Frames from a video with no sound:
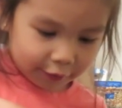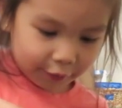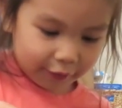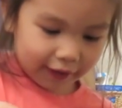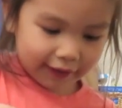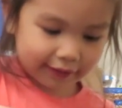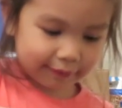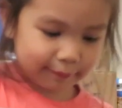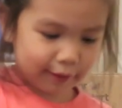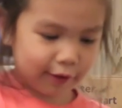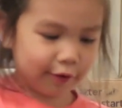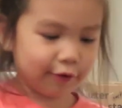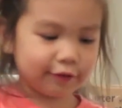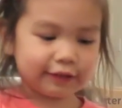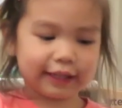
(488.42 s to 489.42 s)
You got
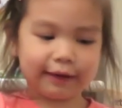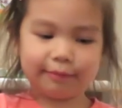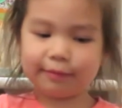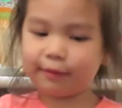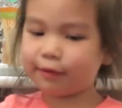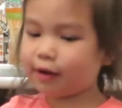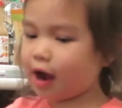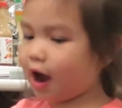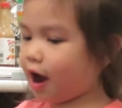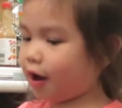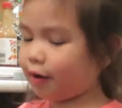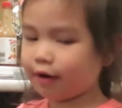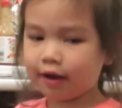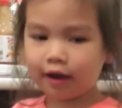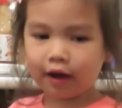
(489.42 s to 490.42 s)
smooth, there you
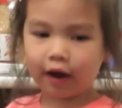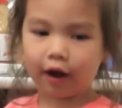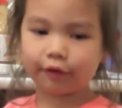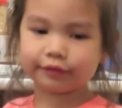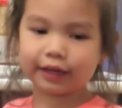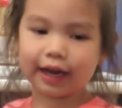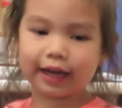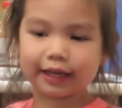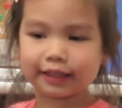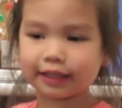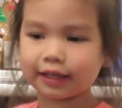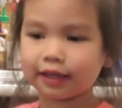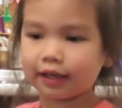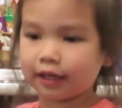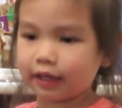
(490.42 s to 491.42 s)
go. I'm done.